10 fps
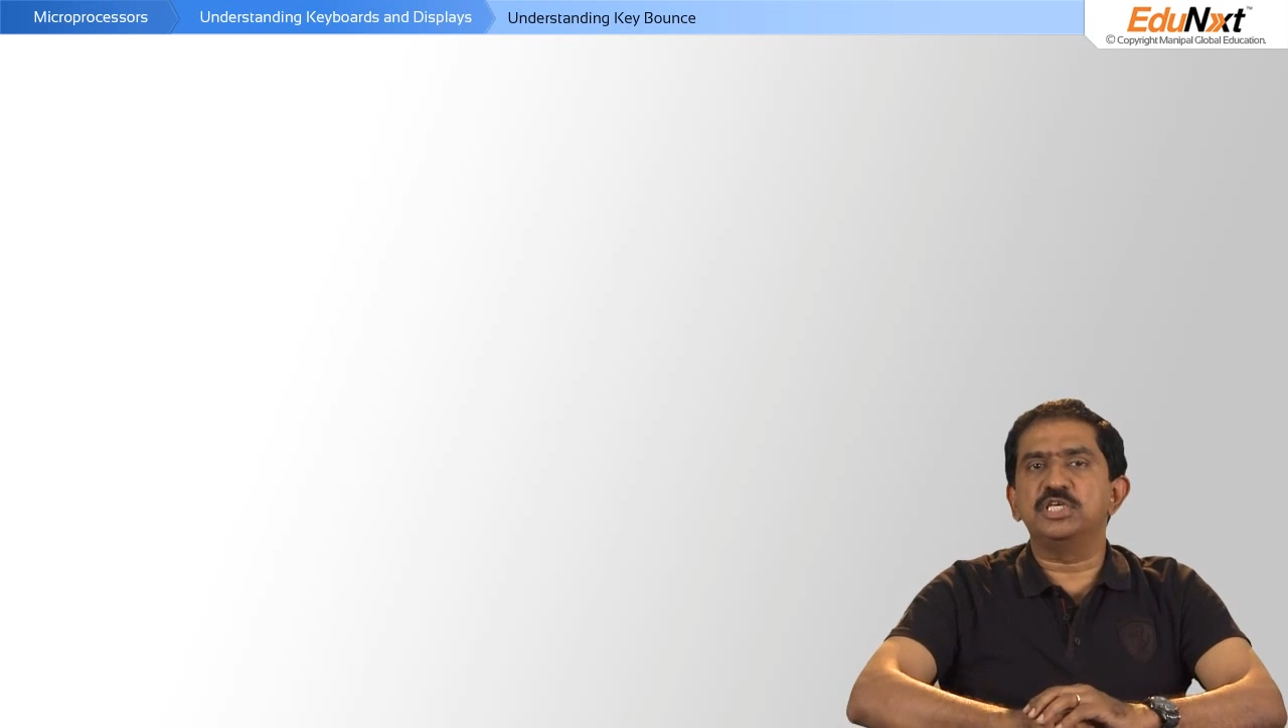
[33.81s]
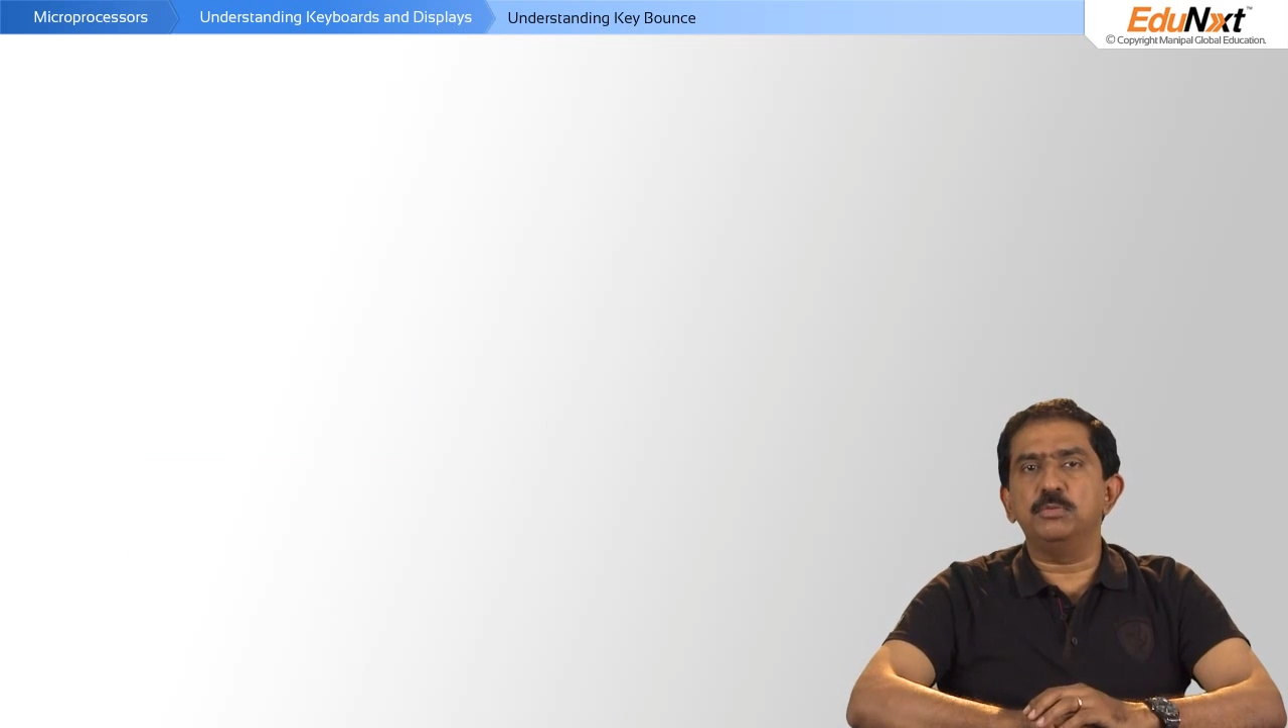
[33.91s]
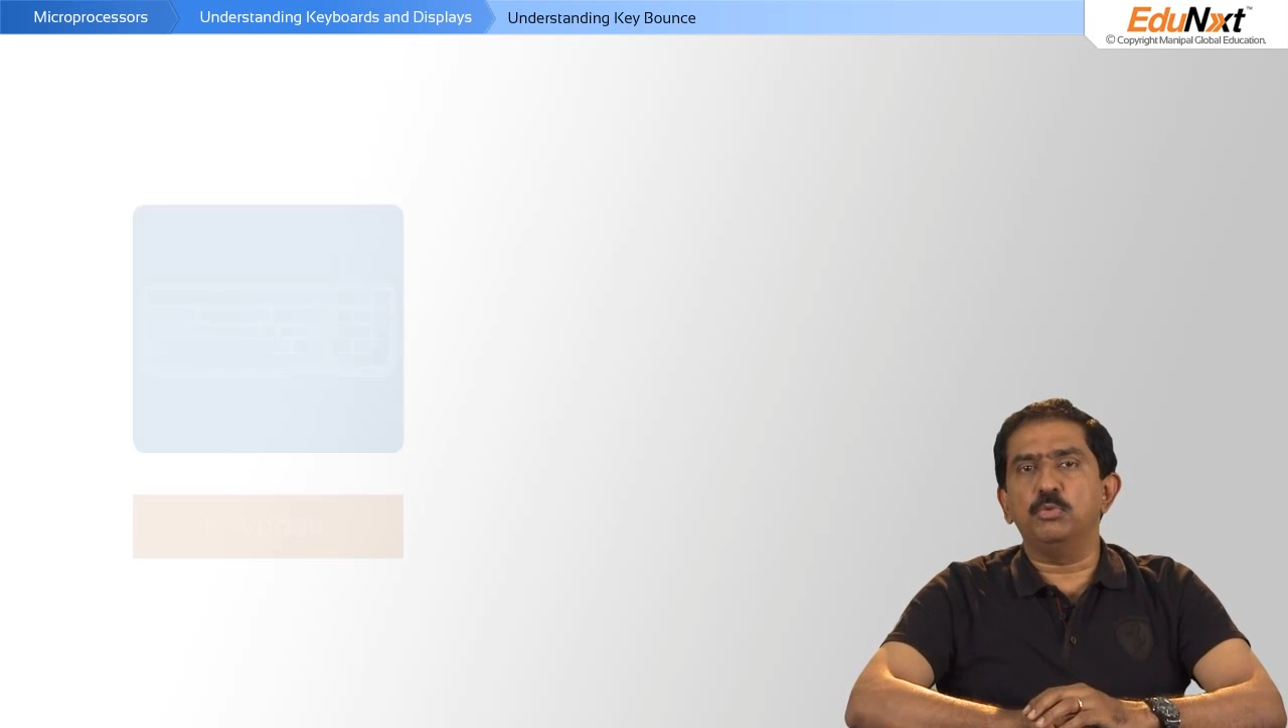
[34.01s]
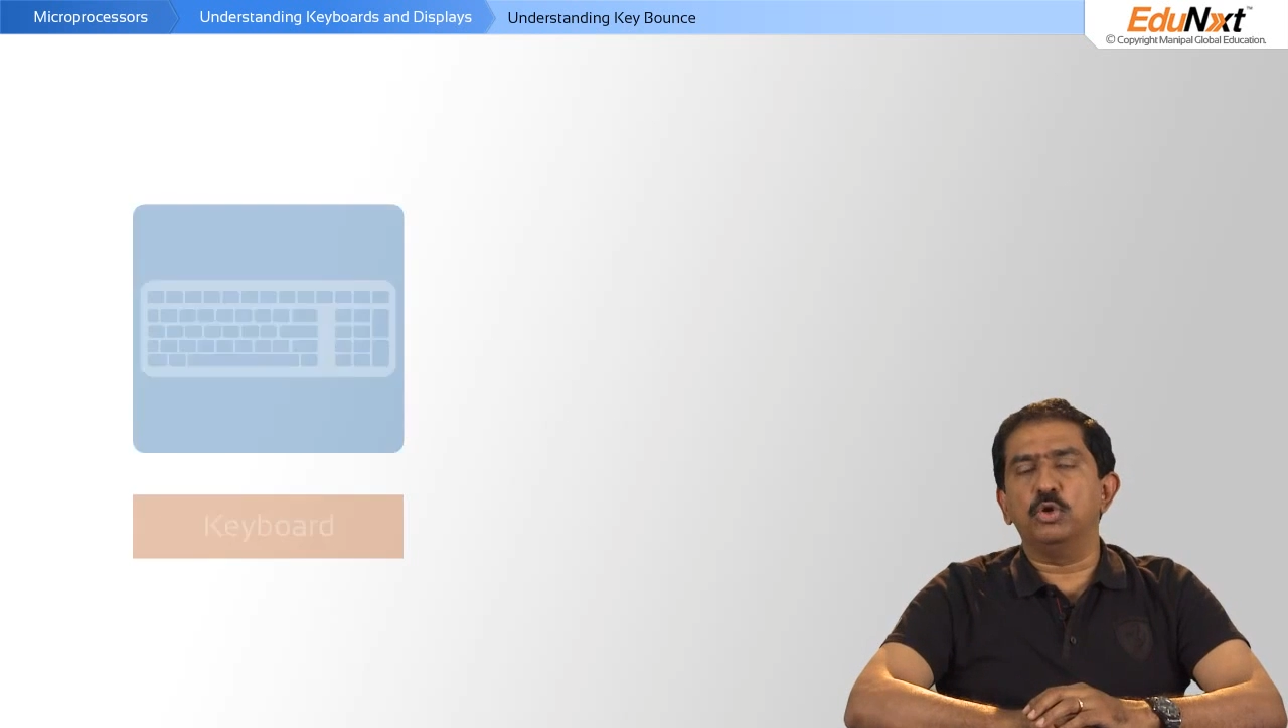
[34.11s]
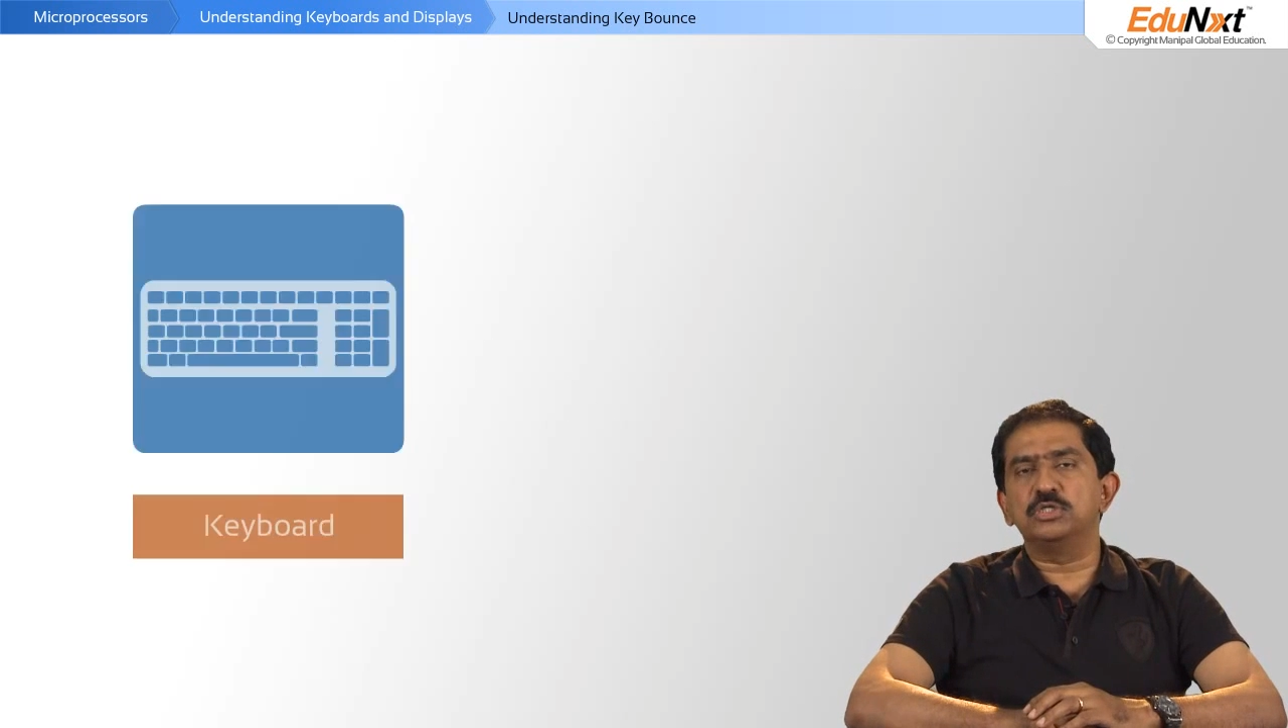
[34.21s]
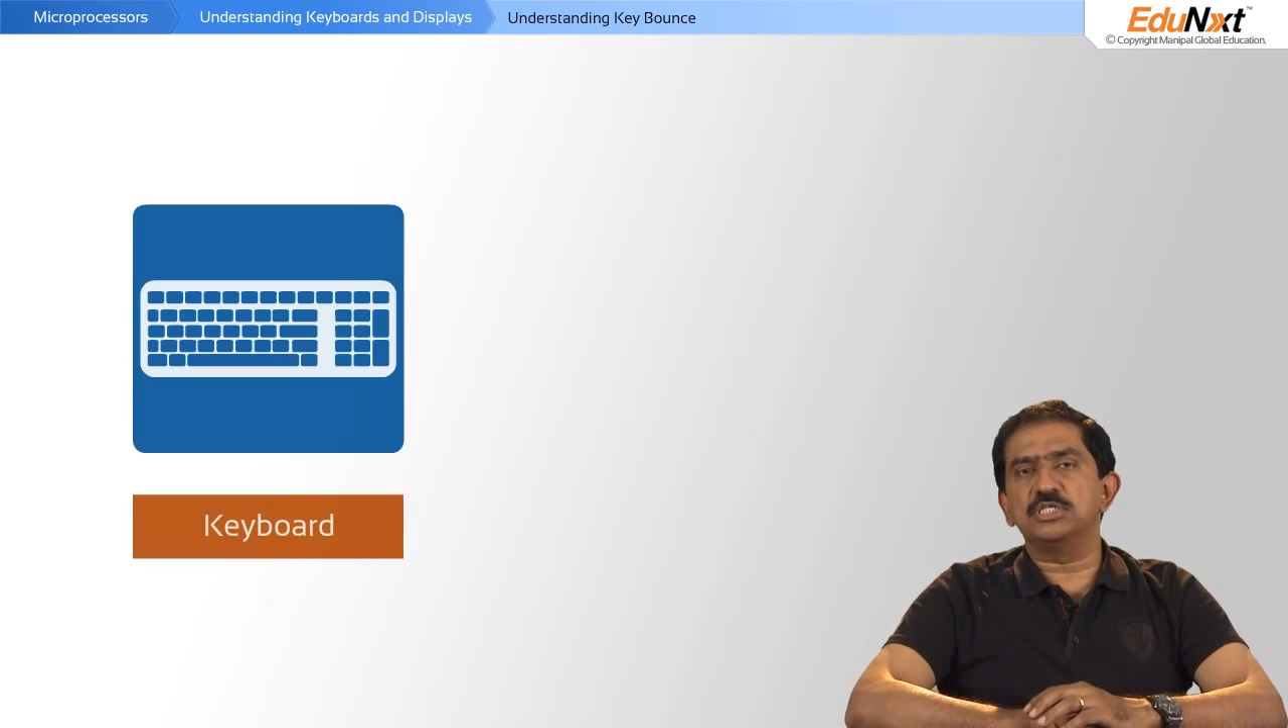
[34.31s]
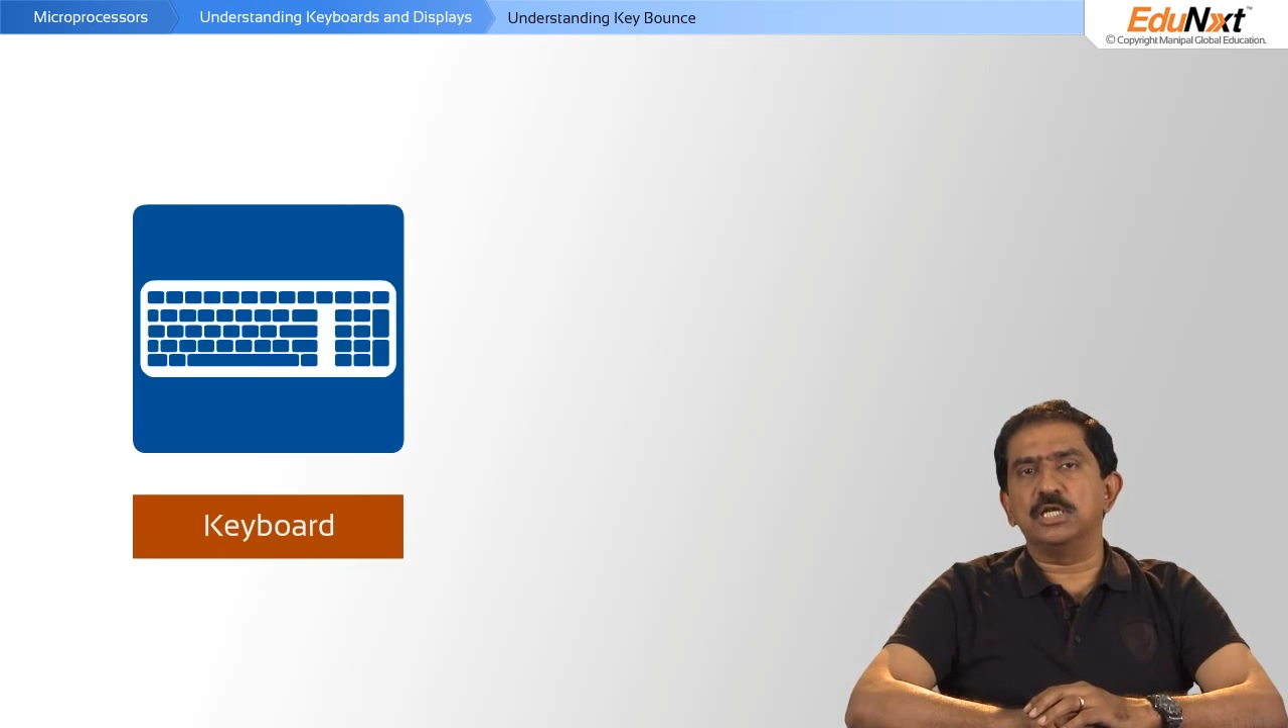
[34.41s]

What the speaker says: keyboards